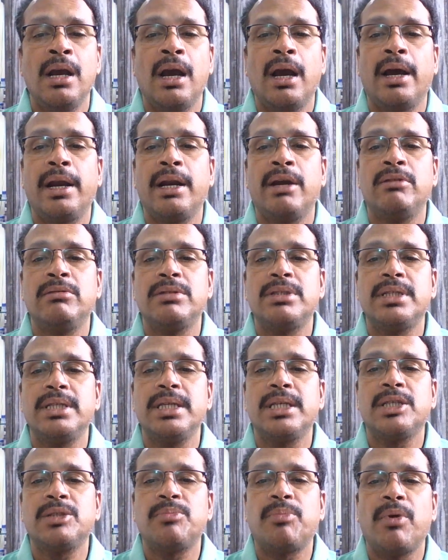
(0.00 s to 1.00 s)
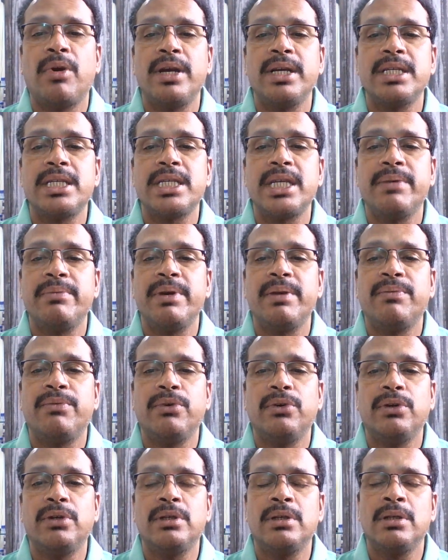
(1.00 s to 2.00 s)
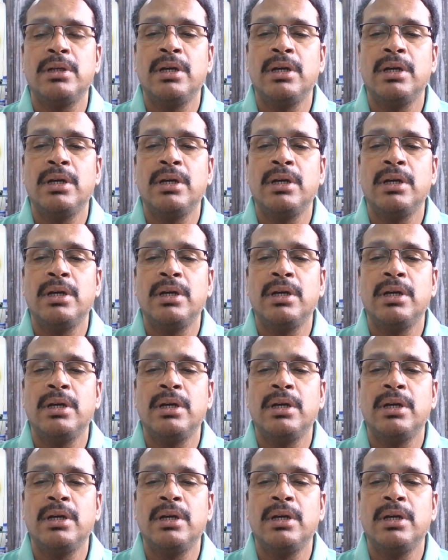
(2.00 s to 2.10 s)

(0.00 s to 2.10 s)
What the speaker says: around 6.74